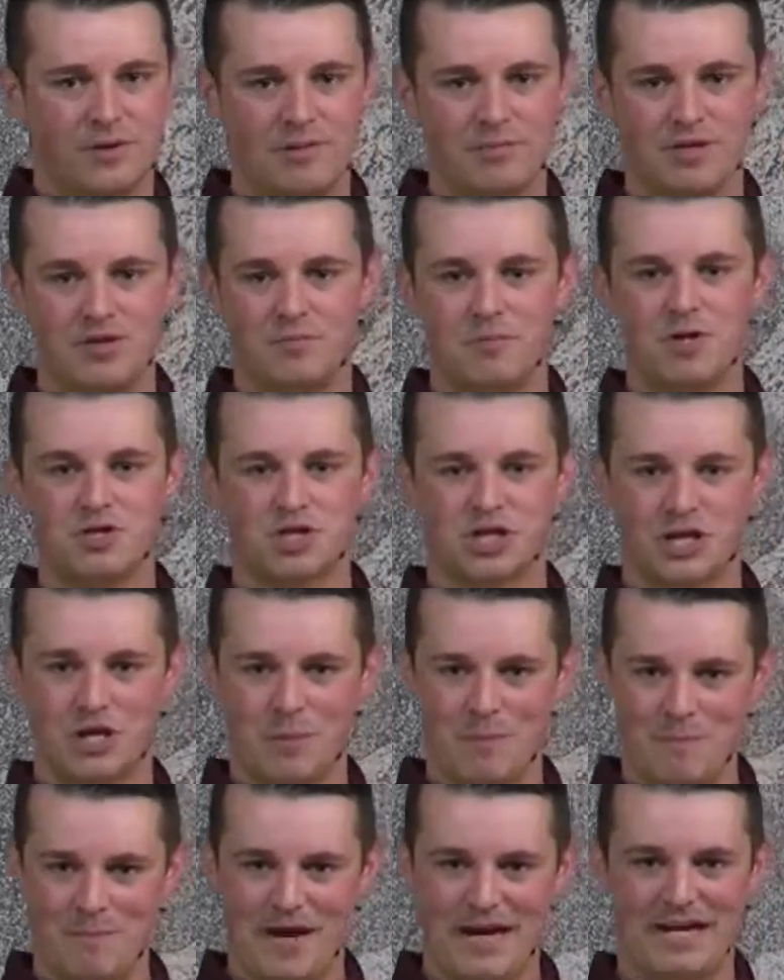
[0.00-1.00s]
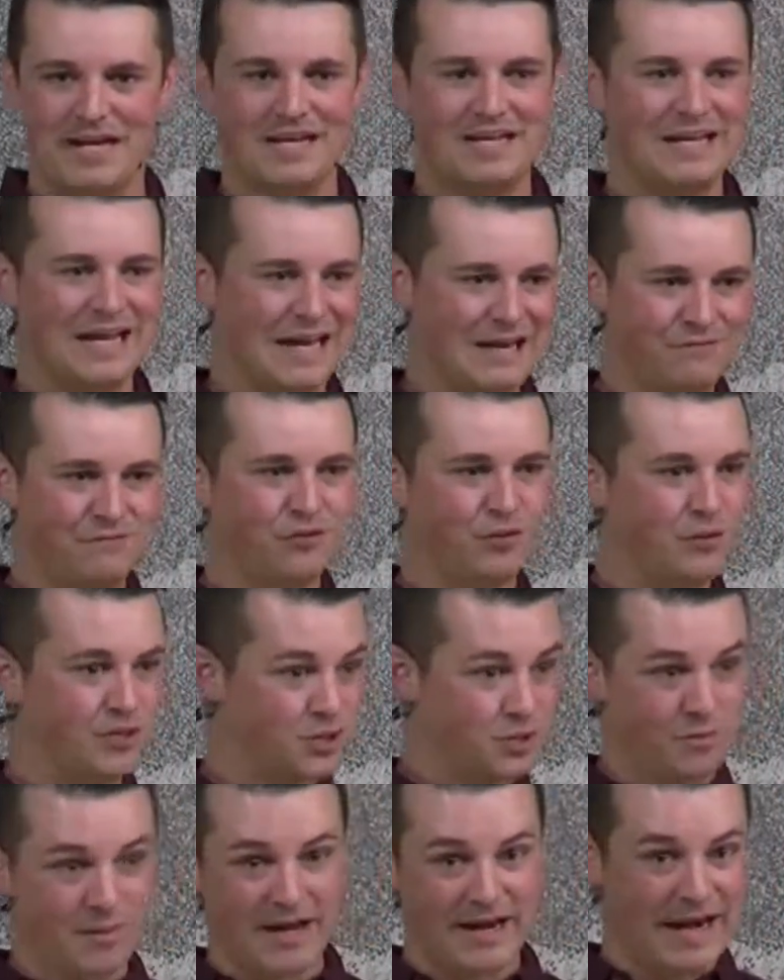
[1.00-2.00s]
Probably the most committed,
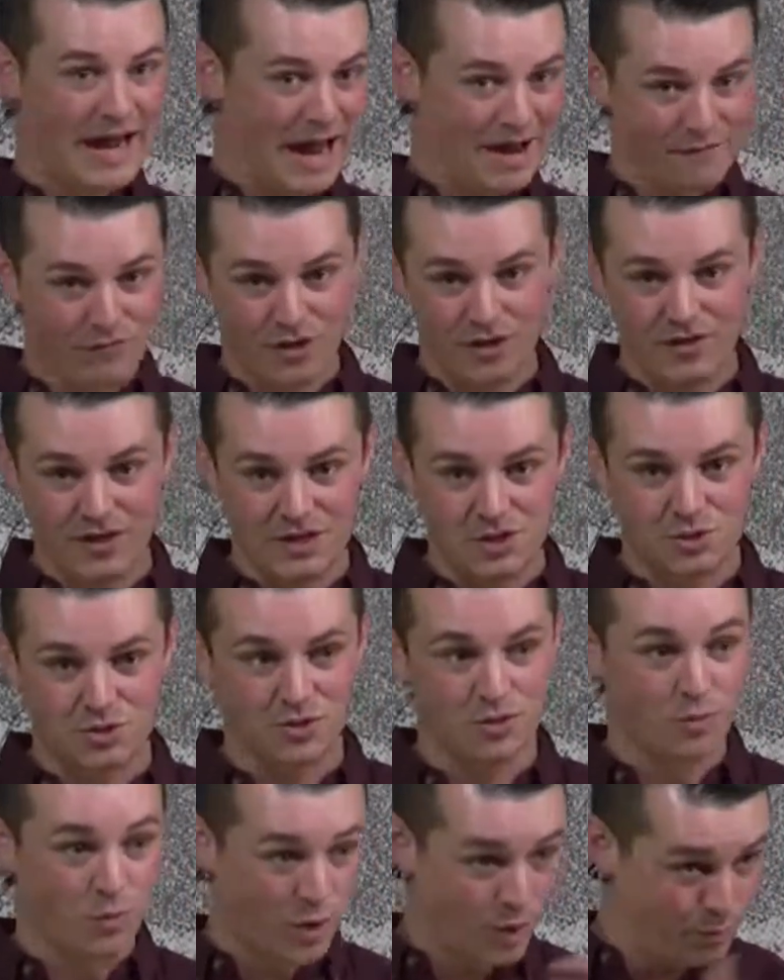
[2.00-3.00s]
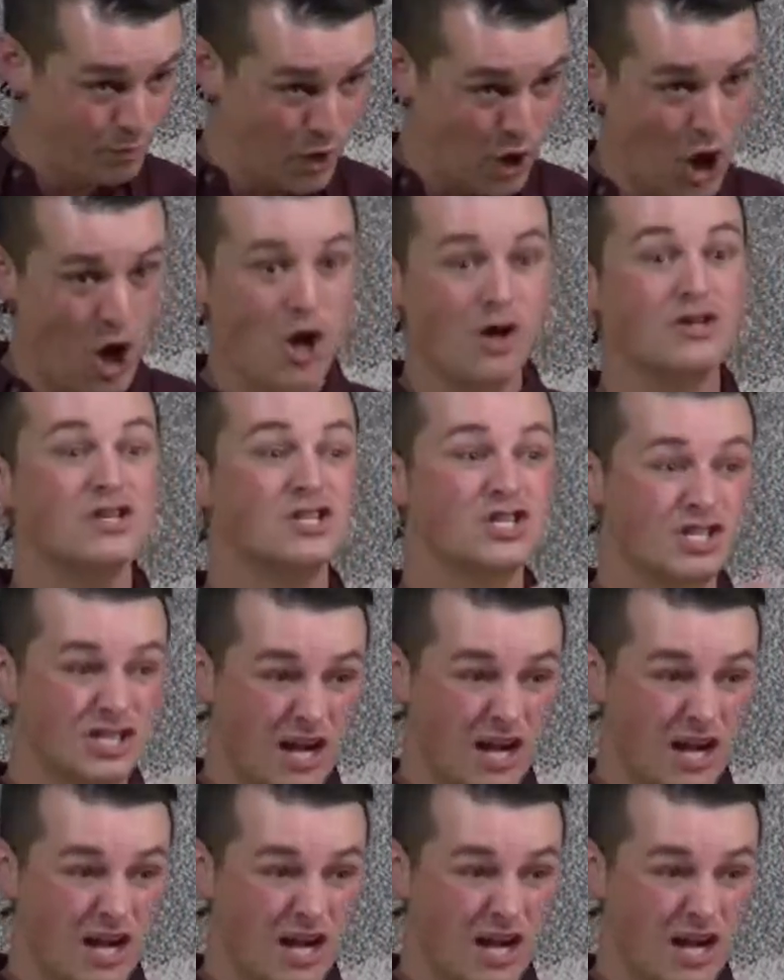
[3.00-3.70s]
influential man ever in the history of the world, Paul,